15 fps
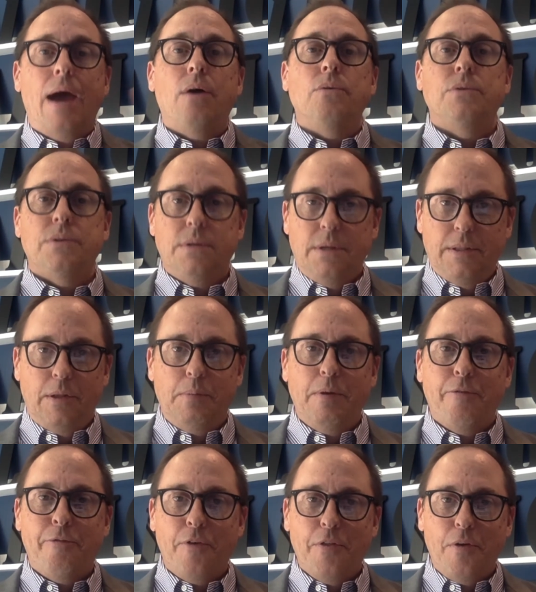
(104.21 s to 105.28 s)
out a little
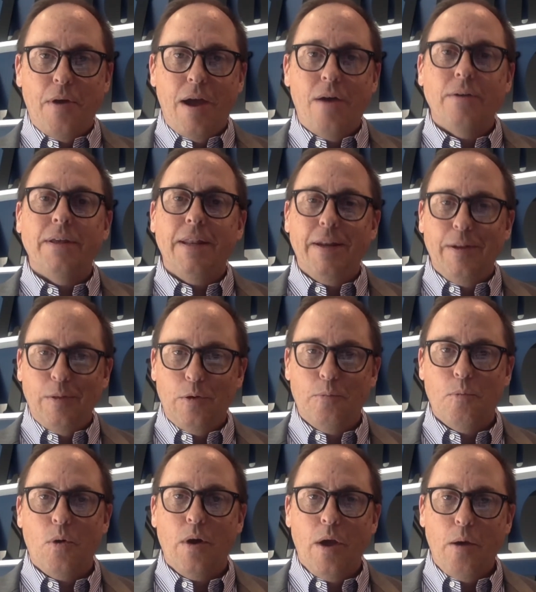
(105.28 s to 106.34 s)
bit further out, getting a
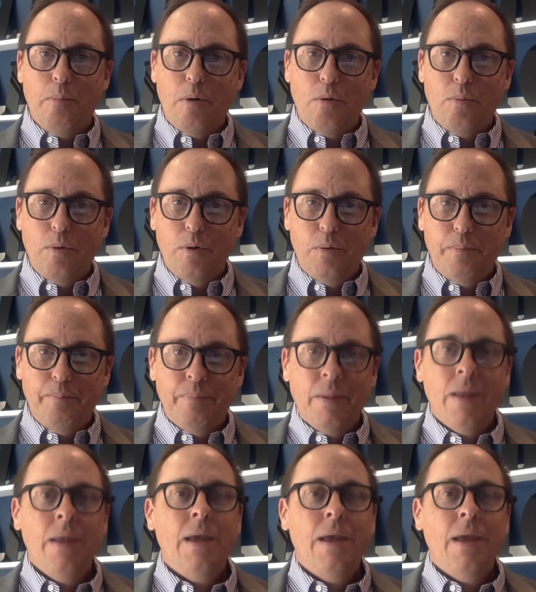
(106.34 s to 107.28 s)
little more elbow room.